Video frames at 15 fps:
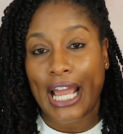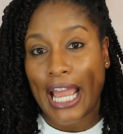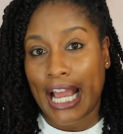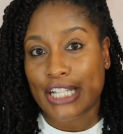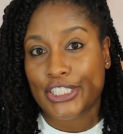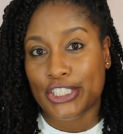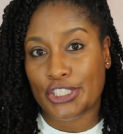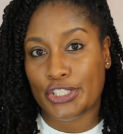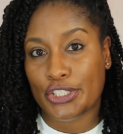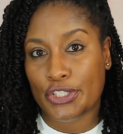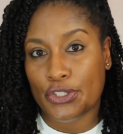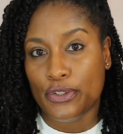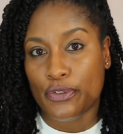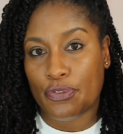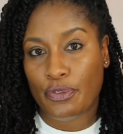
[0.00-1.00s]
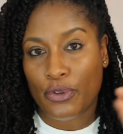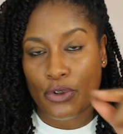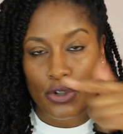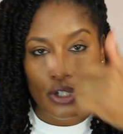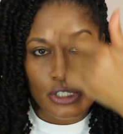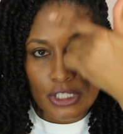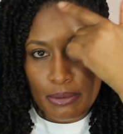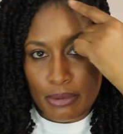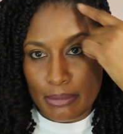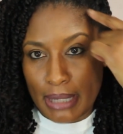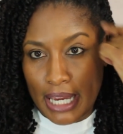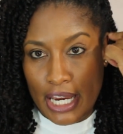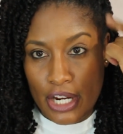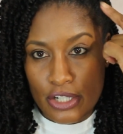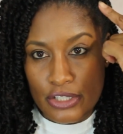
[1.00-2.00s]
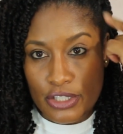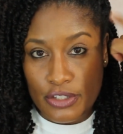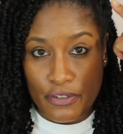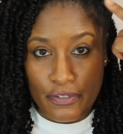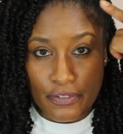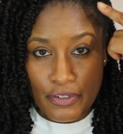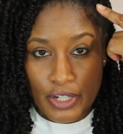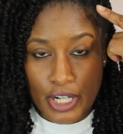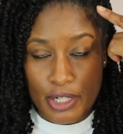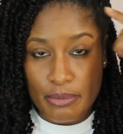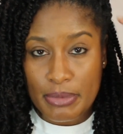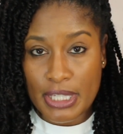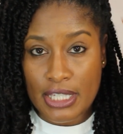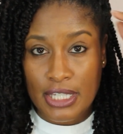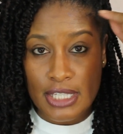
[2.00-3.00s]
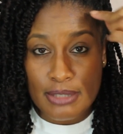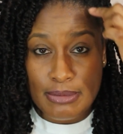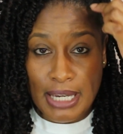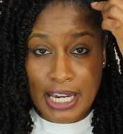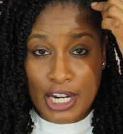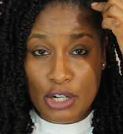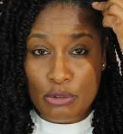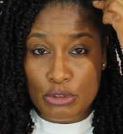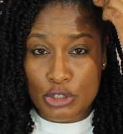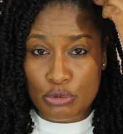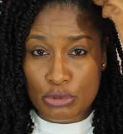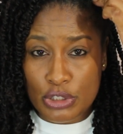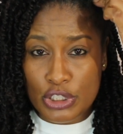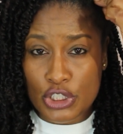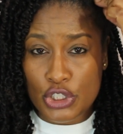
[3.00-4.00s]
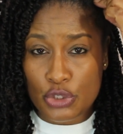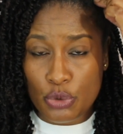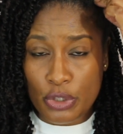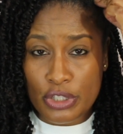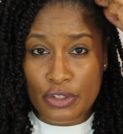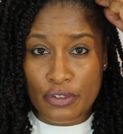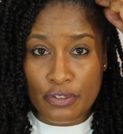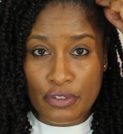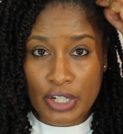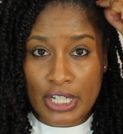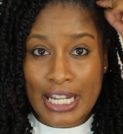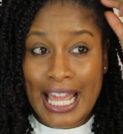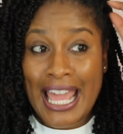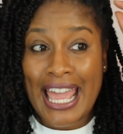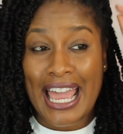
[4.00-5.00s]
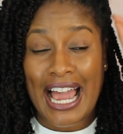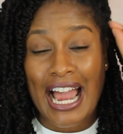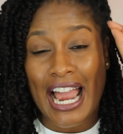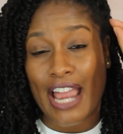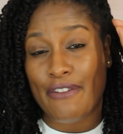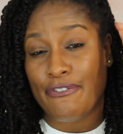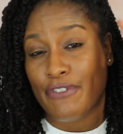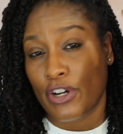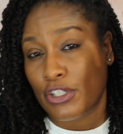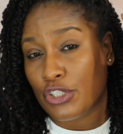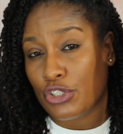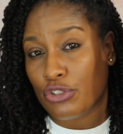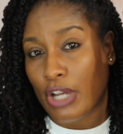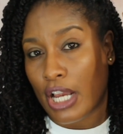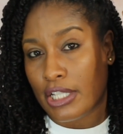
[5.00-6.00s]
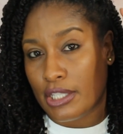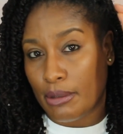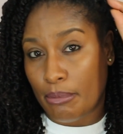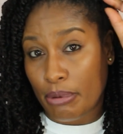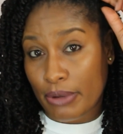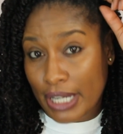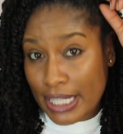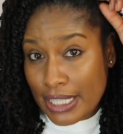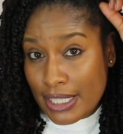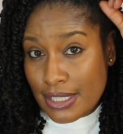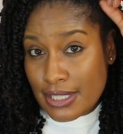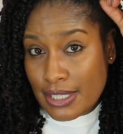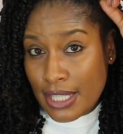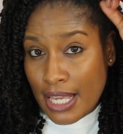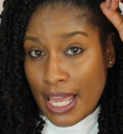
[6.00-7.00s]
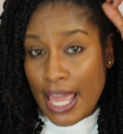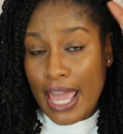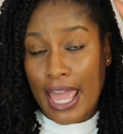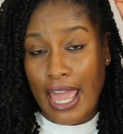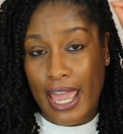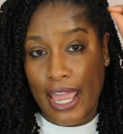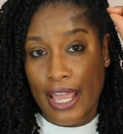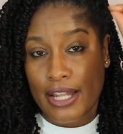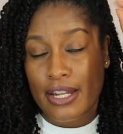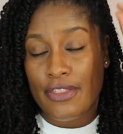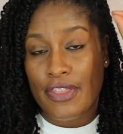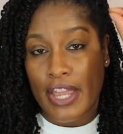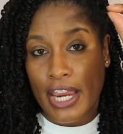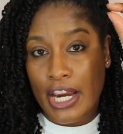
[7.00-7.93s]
had to do for some of my hairs in the front because my hair was really short in the front I first tried to braid it and the